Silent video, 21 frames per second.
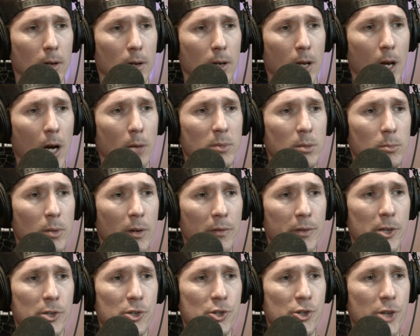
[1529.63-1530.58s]
help me move
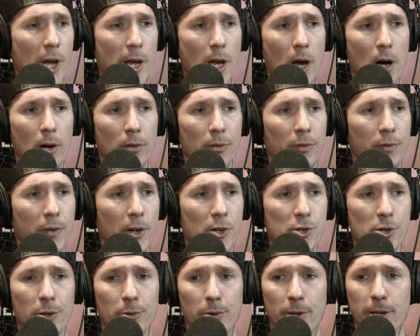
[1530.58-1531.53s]
this JL
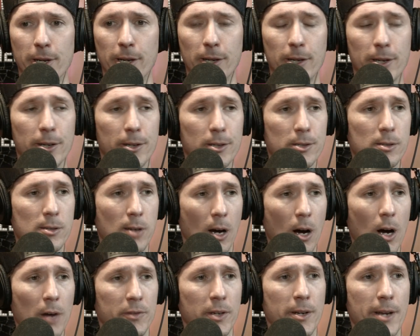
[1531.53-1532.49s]
Fisher rig, dude. It's
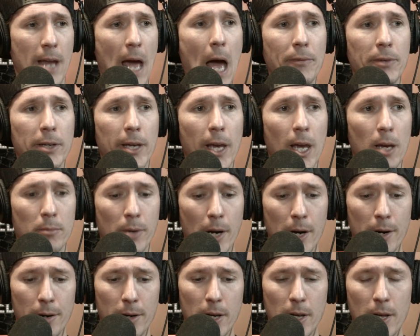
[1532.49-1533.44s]
tough to navigate,
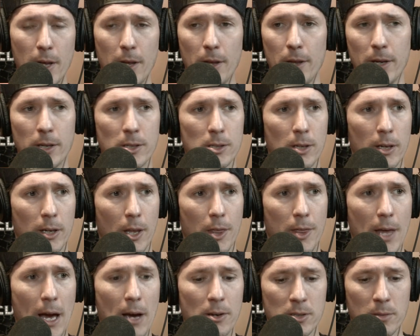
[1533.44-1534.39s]
bro. Things are like
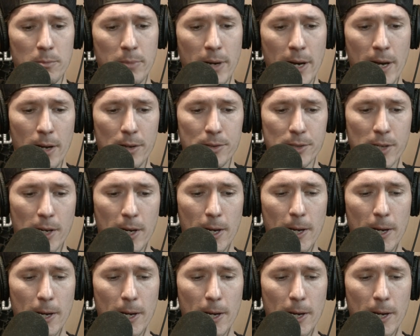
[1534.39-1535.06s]
1,000 pounds.